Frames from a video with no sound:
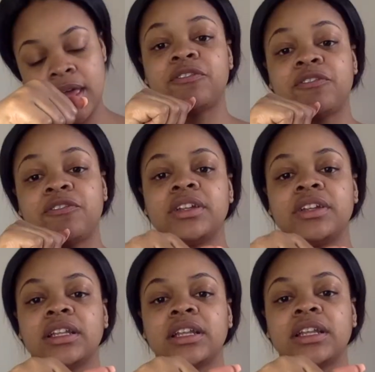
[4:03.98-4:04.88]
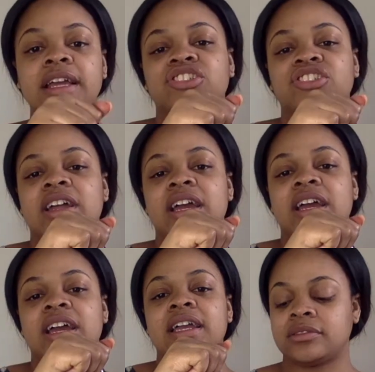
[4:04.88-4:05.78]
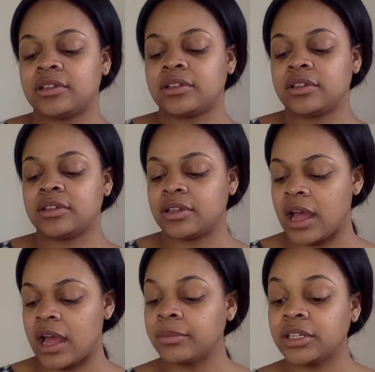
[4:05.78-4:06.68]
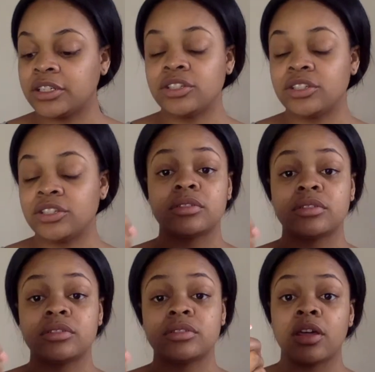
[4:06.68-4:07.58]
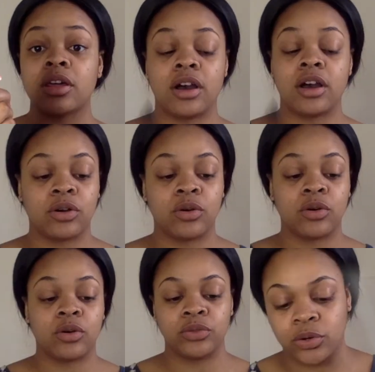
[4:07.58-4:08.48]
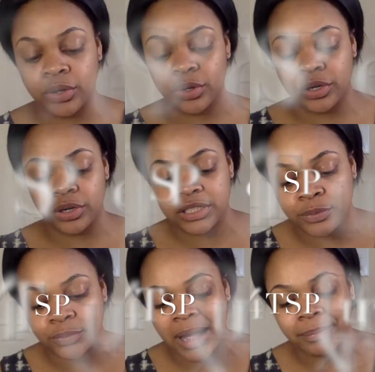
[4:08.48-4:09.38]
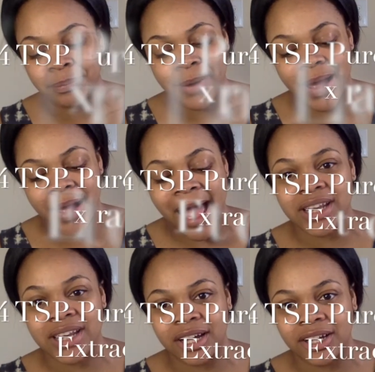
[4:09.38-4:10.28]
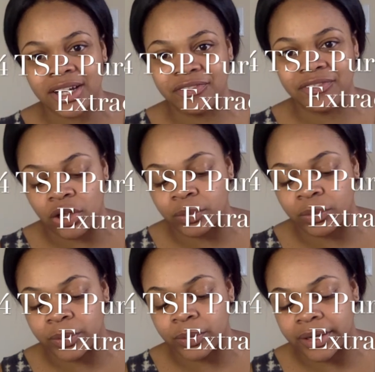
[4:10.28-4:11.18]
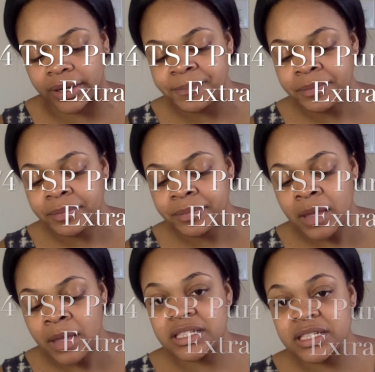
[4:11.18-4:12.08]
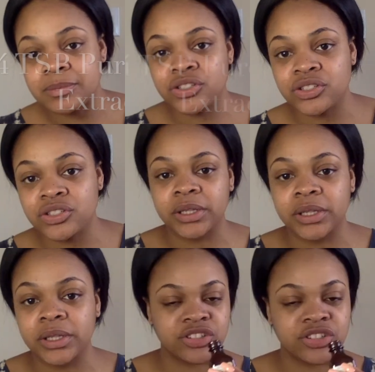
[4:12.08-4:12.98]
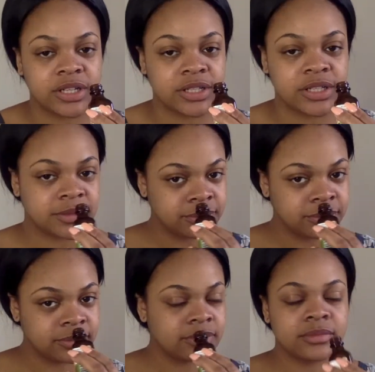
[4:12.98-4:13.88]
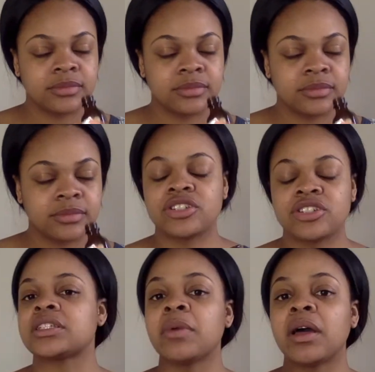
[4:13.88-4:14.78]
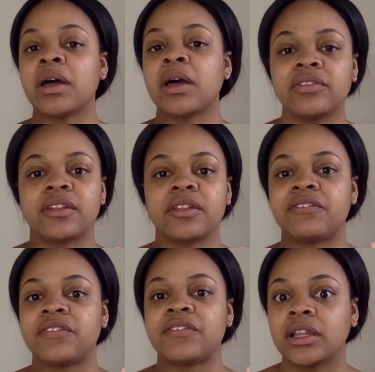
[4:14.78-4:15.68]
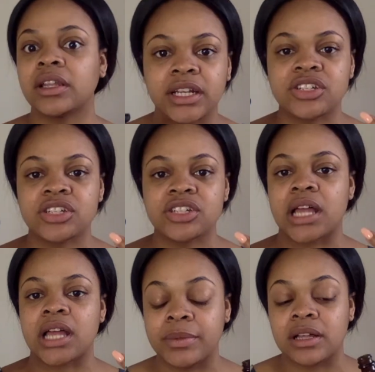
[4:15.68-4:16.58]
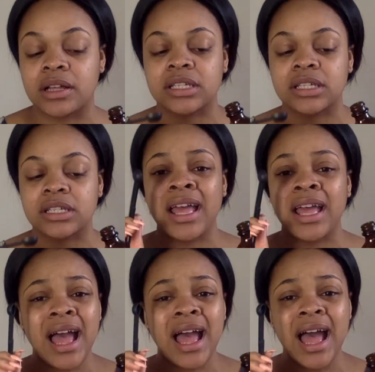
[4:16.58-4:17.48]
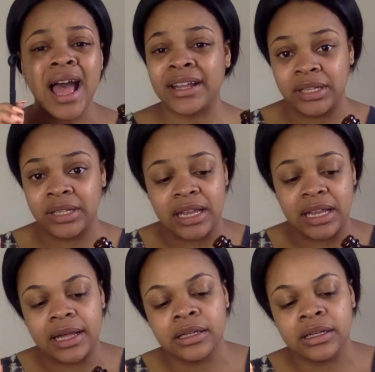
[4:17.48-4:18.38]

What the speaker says: for the vanilla extract, I'm going to use the quarter teaspoon. I'm actually not going to fill it all the way up, because I'm just doing this just for the smell of it and the feel of it and just the ambiance of it. I don't need a lot.